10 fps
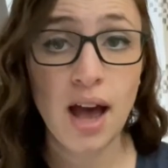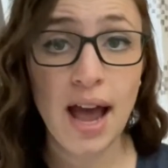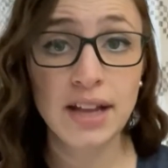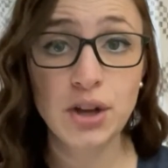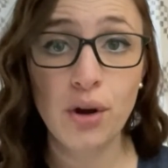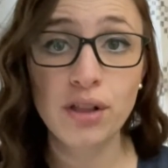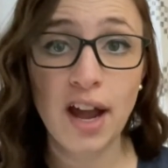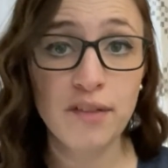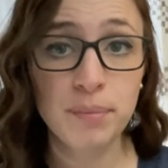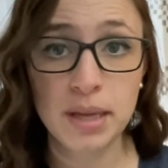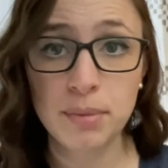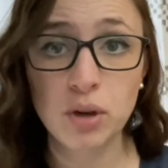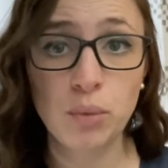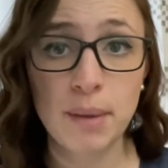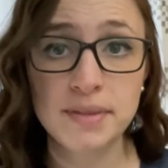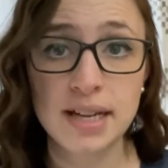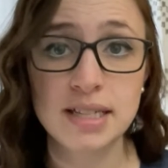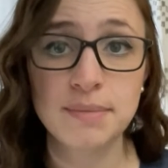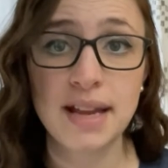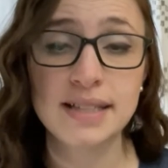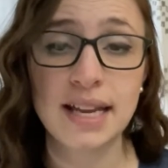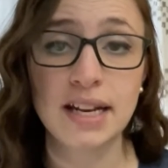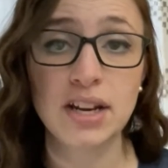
I know a lot of people and websites may say to